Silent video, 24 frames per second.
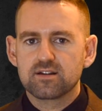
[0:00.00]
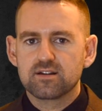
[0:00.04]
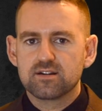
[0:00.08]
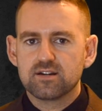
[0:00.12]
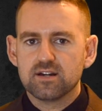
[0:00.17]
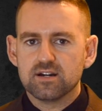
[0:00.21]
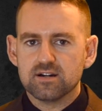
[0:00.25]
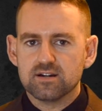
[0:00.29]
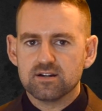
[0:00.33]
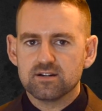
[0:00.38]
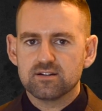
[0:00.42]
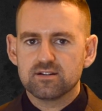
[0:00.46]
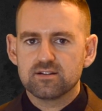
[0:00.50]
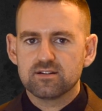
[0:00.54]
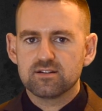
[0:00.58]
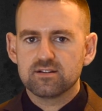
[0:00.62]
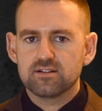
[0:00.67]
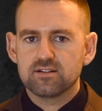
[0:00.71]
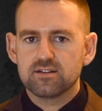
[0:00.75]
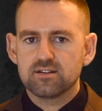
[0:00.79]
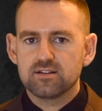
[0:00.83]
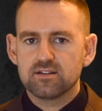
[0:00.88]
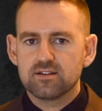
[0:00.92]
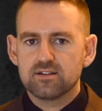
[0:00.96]
g.
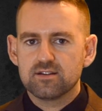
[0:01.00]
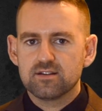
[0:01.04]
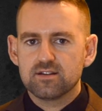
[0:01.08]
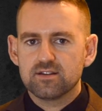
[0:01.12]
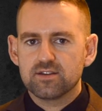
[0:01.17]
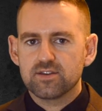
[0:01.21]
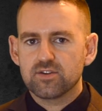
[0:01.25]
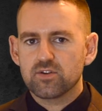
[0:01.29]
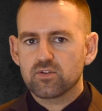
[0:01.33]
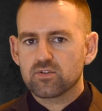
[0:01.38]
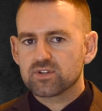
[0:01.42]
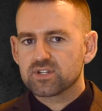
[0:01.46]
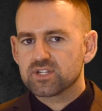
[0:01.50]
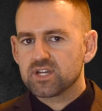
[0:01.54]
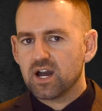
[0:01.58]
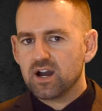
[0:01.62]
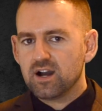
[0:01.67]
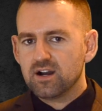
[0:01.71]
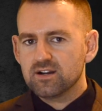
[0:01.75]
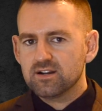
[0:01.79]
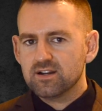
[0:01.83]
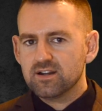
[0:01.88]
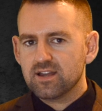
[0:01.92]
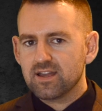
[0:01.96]
Your
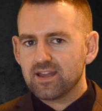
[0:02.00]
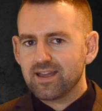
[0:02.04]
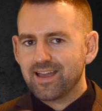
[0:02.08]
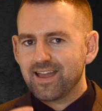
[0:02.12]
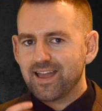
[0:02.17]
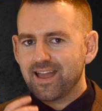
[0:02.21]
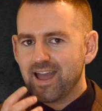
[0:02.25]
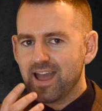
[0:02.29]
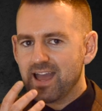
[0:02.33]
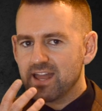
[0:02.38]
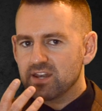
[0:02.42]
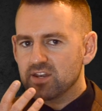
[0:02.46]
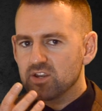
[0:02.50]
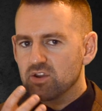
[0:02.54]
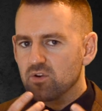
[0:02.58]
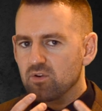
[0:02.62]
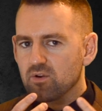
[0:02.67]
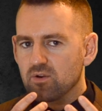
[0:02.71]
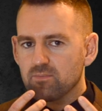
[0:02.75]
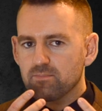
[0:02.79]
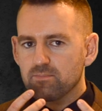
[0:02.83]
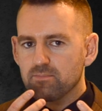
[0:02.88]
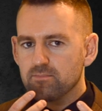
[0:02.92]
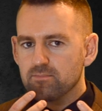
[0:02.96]
tongue and
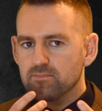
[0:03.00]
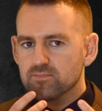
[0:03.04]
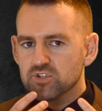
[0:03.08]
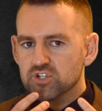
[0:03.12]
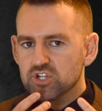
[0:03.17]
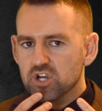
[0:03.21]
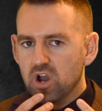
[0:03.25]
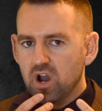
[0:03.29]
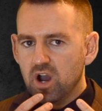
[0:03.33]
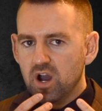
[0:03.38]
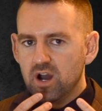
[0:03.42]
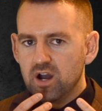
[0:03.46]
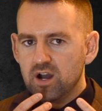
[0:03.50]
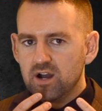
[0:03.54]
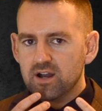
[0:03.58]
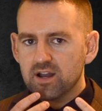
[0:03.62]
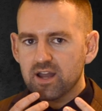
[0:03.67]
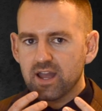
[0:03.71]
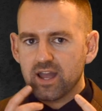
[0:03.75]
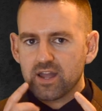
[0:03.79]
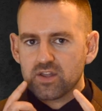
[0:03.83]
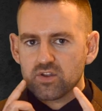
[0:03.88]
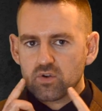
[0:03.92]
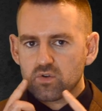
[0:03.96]
your jaw
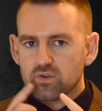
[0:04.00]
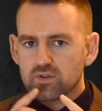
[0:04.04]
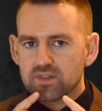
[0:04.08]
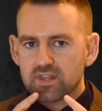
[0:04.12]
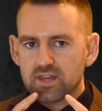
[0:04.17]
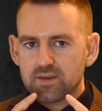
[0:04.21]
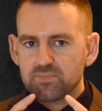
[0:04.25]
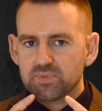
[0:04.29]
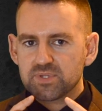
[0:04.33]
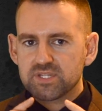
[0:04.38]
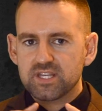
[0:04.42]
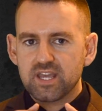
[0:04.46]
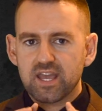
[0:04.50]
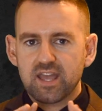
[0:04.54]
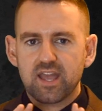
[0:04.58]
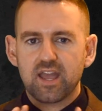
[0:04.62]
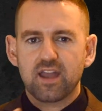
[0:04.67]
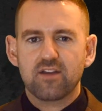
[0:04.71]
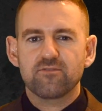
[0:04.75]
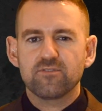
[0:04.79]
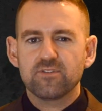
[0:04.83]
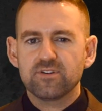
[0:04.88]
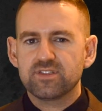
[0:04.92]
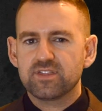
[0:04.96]
and your lips,
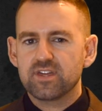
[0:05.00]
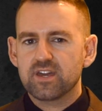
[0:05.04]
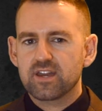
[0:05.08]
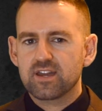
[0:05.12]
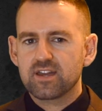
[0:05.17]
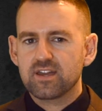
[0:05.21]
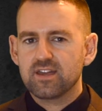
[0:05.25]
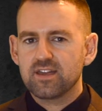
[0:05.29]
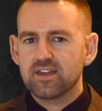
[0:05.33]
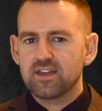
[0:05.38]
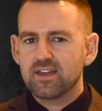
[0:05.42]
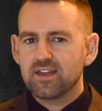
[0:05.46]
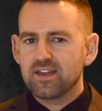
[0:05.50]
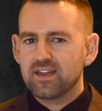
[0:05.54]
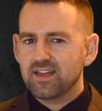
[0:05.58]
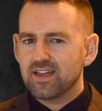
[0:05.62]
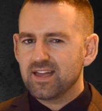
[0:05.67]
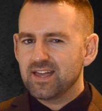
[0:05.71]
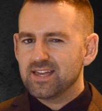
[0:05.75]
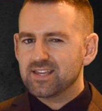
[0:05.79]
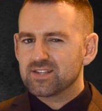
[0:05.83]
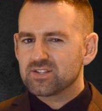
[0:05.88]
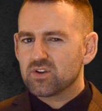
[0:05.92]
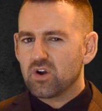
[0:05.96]
everything
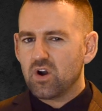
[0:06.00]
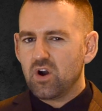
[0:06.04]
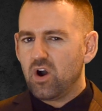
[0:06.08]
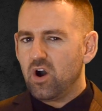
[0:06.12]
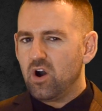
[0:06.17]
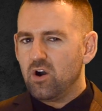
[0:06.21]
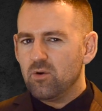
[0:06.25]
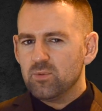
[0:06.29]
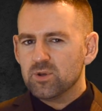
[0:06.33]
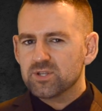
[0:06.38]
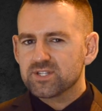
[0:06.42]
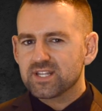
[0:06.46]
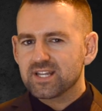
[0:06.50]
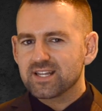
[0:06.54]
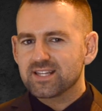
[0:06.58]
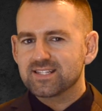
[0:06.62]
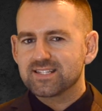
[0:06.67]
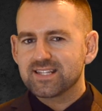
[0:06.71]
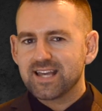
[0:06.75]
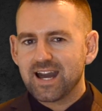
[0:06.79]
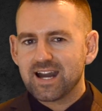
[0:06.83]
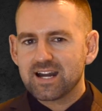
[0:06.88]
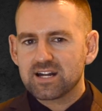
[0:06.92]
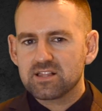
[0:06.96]
is almost
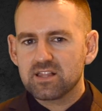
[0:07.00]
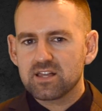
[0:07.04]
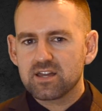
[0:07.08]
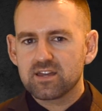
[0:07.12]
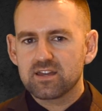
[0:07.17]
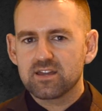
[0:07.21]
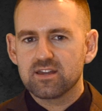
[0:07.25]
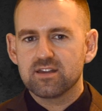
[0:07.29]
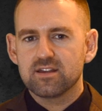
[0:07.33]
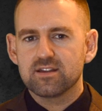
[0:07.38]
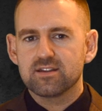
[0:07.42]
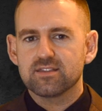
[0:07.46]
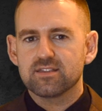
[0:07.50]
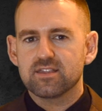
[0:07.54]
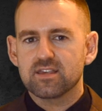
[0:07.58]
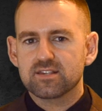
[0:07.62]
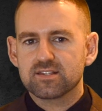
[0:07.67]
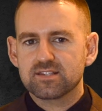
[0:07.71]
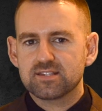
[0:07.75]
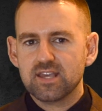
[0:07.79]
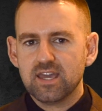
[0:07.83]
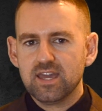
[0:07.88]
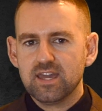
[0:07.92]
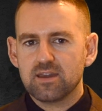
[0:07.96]
exactly the
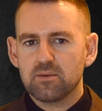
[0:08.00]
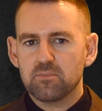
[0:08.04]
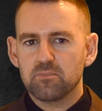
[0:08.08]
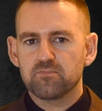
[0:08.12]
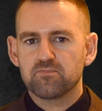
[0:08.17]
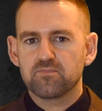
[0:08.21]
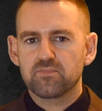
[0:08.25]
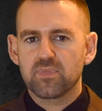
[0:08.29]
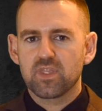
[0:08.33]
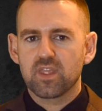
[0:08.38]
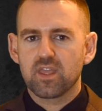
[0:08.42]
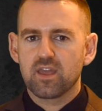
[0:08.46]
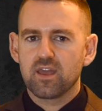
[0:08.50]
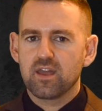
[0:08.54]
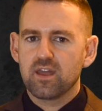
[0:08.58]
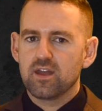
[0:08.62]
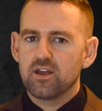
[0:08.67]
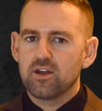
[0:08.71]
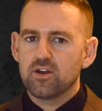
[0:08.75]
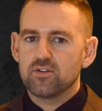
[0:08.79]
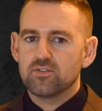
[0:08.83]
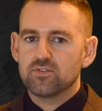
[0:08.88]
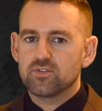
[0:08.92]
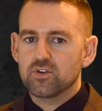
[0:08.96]
same.
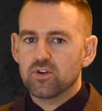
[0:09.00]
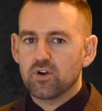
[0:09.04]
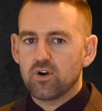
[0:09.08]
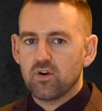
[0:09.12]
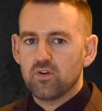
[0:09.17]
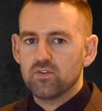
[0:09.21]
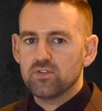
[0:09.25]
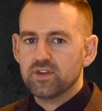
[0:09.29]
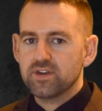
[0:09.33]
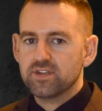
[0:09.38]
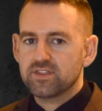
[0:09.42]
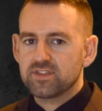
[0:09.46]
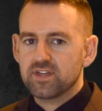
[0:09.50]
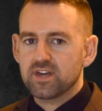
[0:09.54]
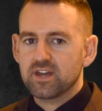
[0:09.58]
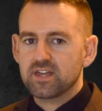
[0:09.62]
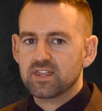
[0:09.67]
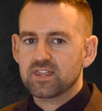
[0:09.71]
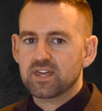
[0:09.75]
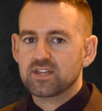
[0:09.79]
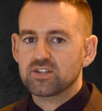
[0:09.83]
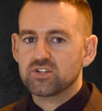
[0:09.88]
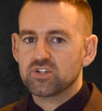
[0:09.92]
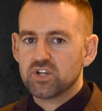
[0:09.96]
The only thing
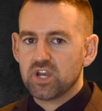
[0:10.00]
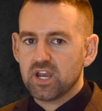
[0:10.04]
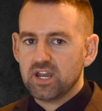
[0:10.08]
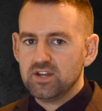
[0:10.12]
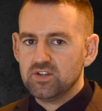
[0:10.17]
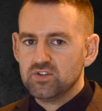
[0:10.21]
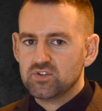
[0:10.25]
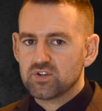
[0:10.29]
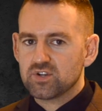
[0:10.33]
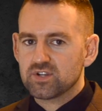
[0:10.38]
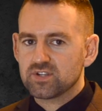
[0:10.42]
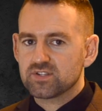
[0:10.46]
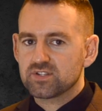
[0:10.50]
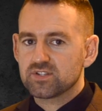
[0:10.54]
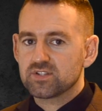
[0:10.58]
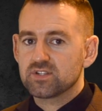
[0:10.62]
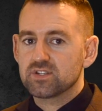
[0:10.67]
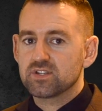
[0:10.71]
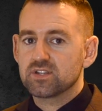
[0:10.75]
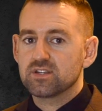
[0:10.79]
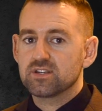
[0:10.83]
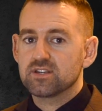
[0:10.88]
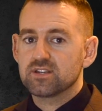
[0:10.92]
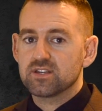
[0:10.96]
that changes,
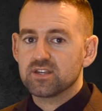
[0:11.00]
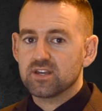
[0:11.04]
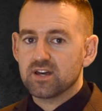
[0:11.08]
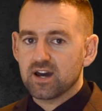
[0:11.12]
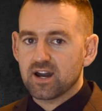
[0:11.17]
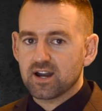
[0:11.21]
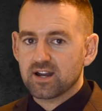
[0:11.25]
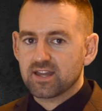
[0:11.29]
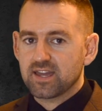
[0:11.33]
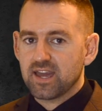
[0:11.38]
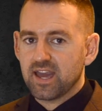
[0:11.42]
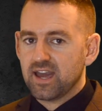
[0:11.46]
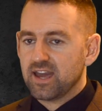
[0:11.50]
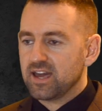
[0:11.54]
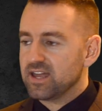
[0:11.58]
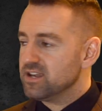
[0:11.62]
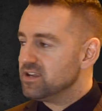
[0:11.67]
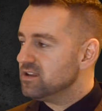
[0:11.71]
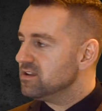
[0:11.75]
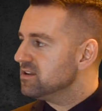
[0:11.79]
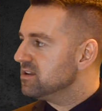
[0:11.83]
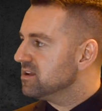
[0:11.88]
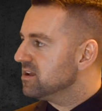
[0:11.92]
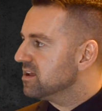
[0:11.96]

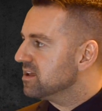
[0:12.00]
again,